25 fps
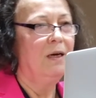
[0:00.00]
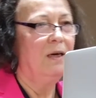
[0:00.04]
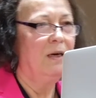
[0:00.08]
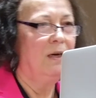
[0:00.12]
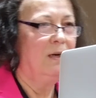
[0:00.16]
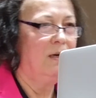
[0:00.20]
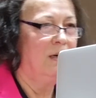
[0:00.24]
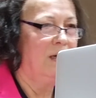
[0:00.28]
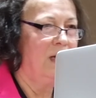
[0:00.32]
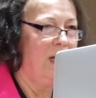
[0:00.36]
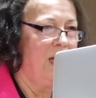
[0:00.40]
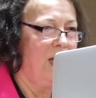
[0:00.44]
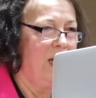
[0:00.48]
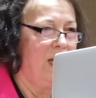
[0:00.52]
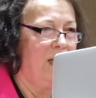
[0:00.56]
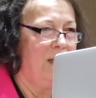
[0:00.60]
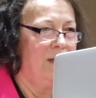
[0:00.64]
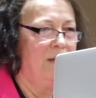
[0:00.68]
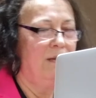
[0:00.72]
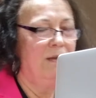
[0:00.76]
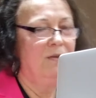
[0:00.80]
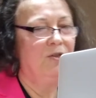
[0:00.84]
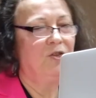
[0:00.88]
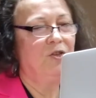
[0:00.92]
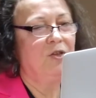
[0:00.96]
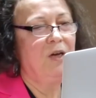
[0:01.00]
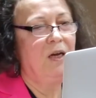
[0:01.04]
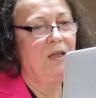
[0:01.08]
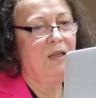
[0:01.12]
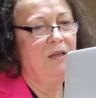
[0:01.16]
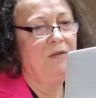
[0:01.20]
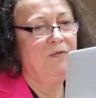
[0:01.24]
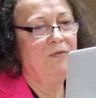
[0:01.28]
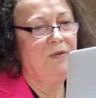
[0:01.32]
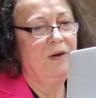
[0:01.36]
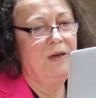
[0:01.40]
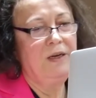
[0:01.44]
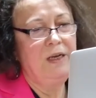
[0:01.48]
and
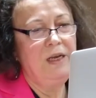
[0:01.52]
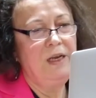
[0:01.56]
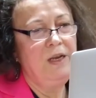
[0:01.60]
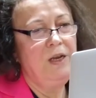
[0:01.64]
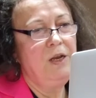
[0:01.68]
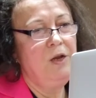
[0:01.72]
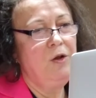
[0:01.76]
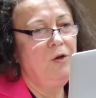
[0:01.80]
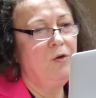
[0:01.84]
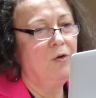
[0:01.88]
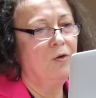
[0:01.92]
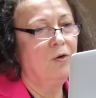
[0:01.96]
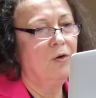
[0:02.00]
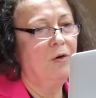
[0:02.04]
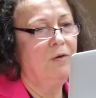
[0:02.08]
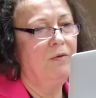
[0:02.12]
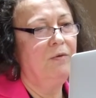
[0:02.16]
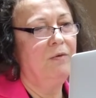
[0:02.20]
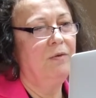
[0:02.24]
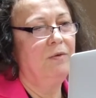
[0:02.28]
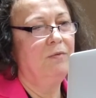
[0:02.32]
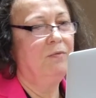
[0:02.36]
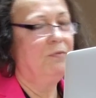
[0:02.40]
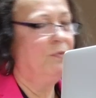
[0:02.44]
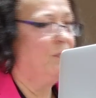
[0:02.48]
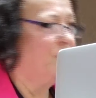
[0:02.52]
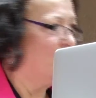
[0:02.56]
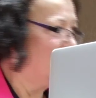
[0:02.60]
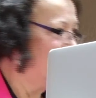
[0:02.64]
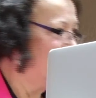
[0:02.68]
Shantipan in New York for